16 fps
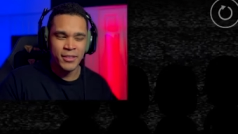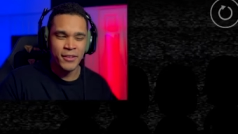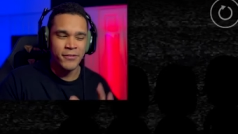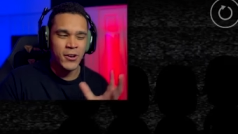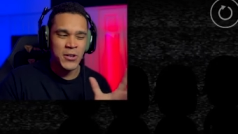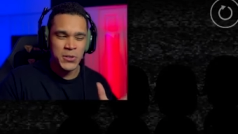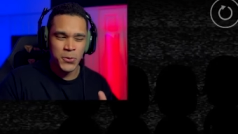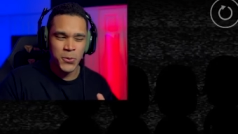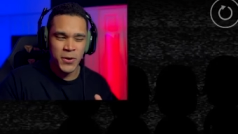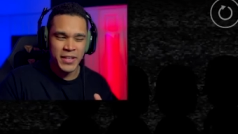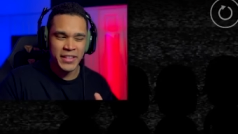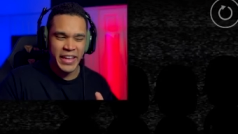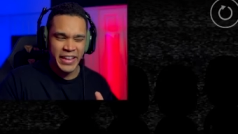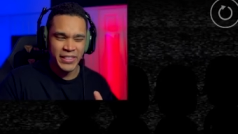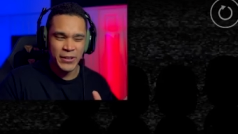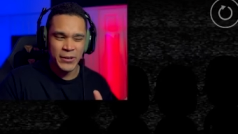The first
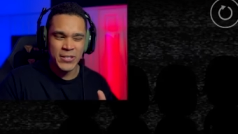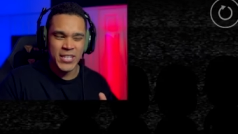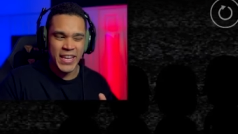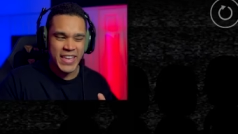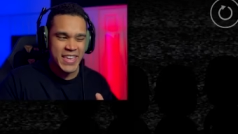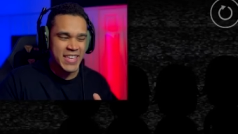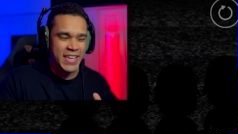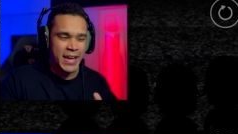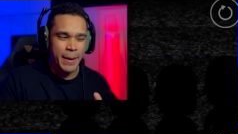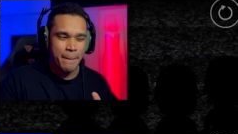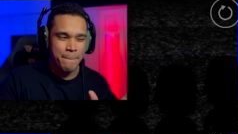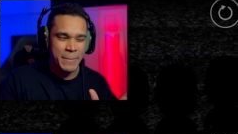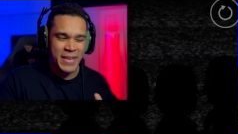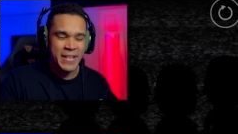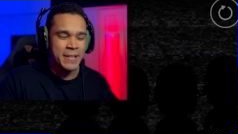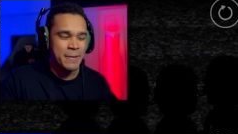one, it looks like he
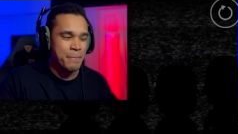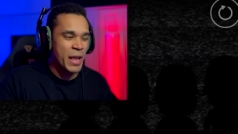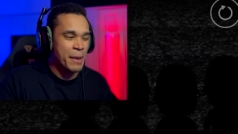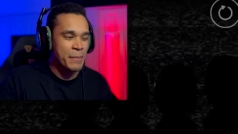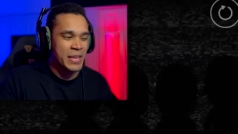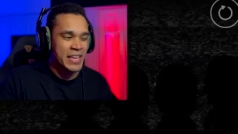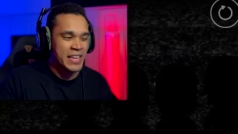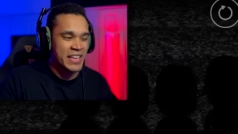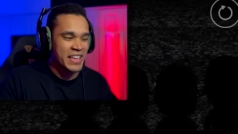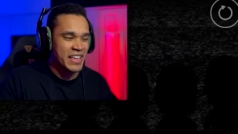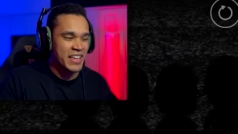got bitten maybe.